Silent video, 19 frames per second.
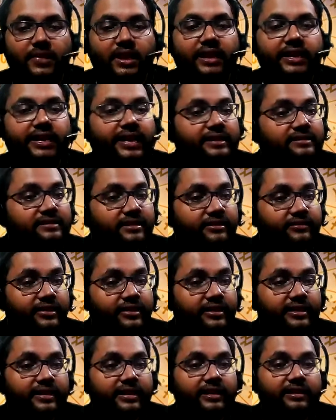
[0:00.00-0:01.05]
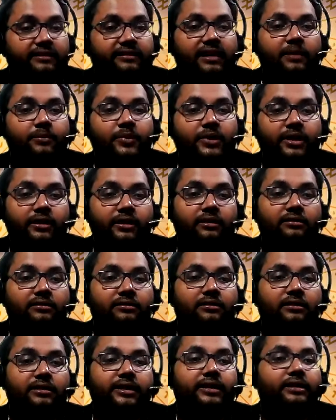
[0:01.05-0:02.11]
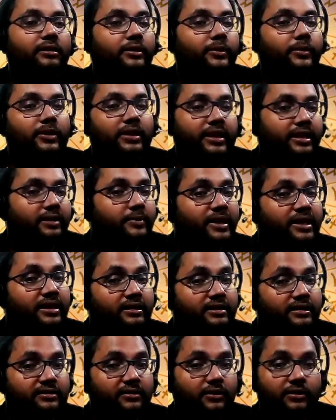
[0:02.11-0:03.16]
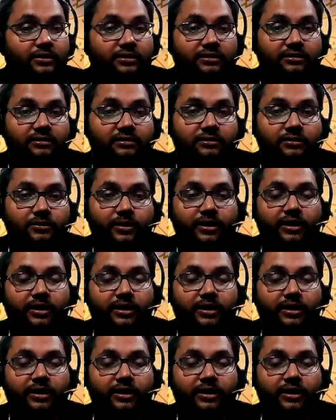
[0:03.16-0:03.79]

against everything that is happening then you will get mental disorders